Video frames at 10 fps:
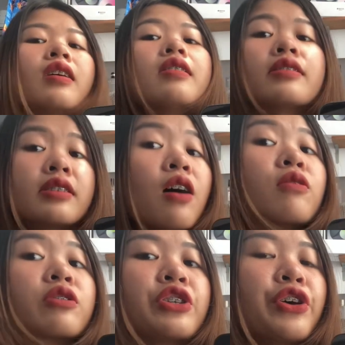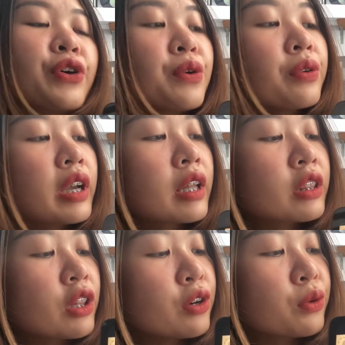So to
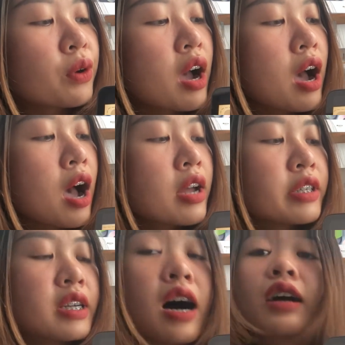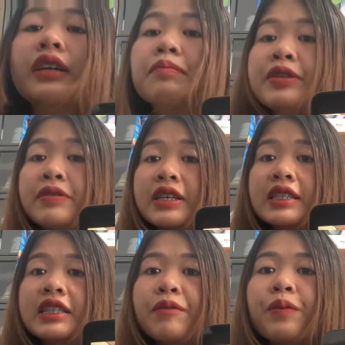conclude, the
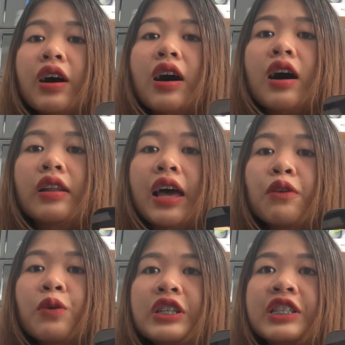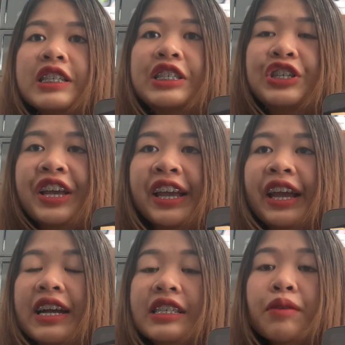communicative language teaching
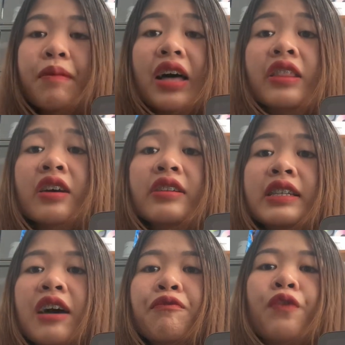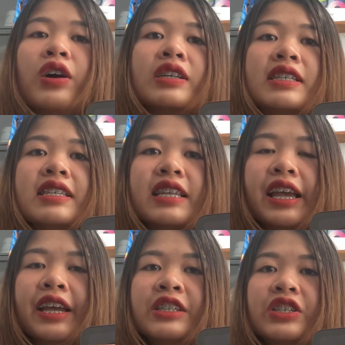is a method that focuses
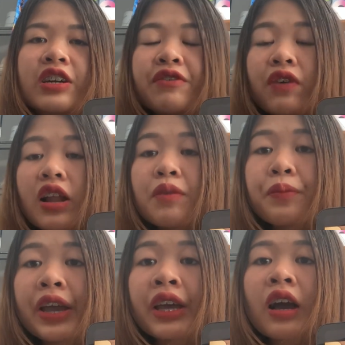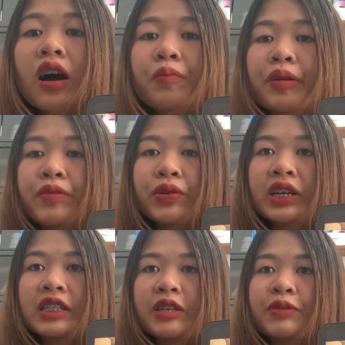in the developing of
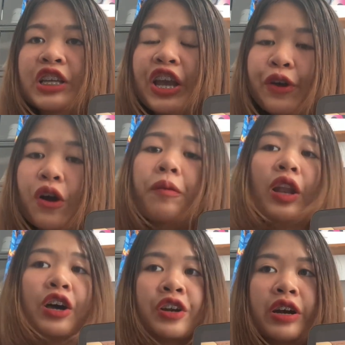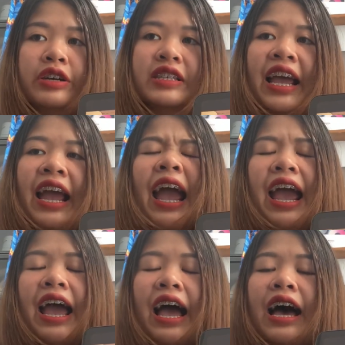communicative skill of learners,
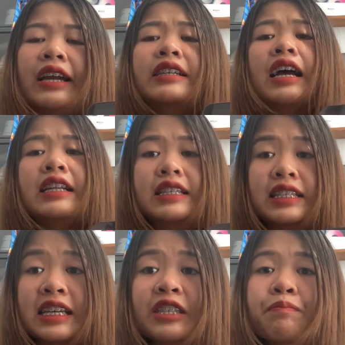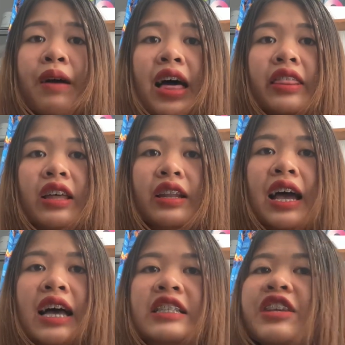and this method
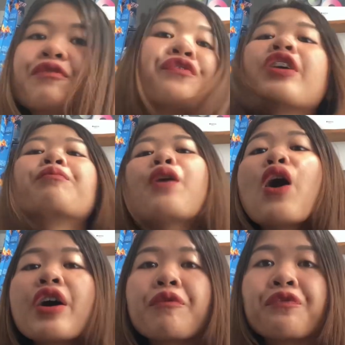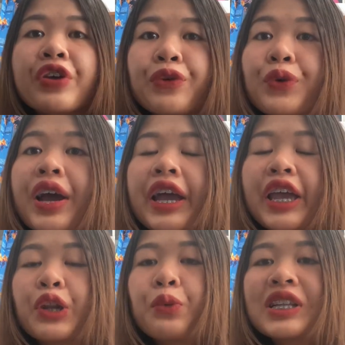has different point of view
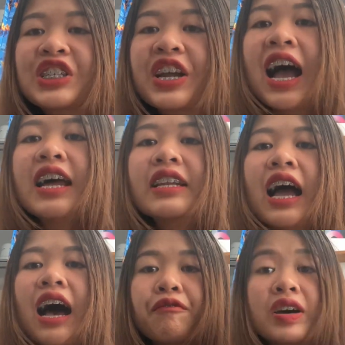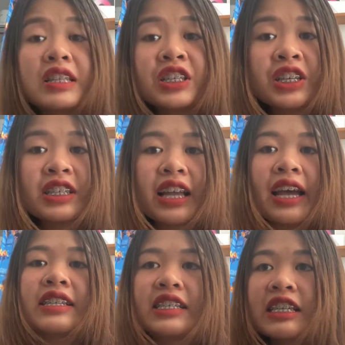in which has advantages
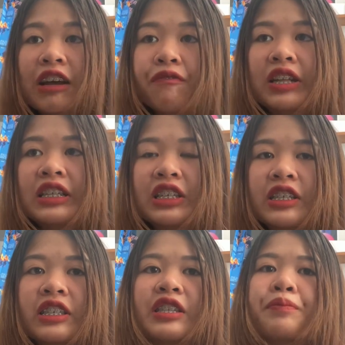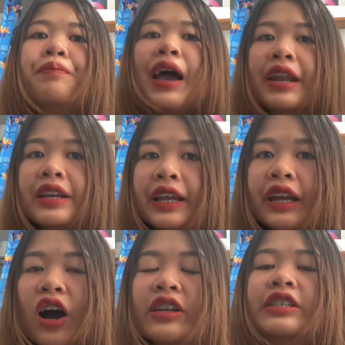and disadvantages
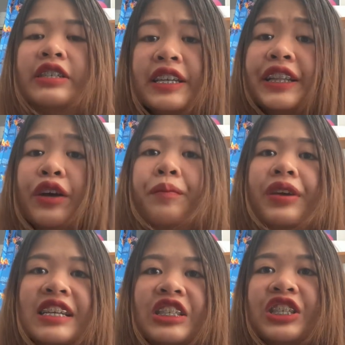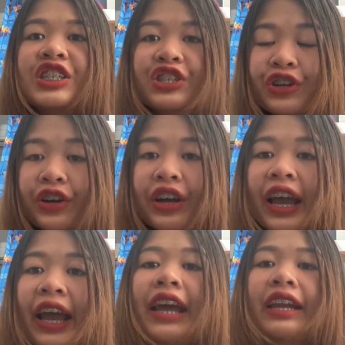depending on the need of each teacher
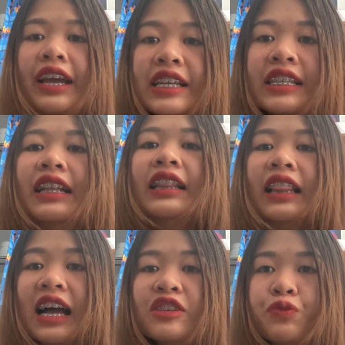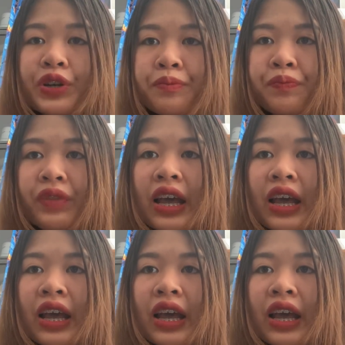and each classroom.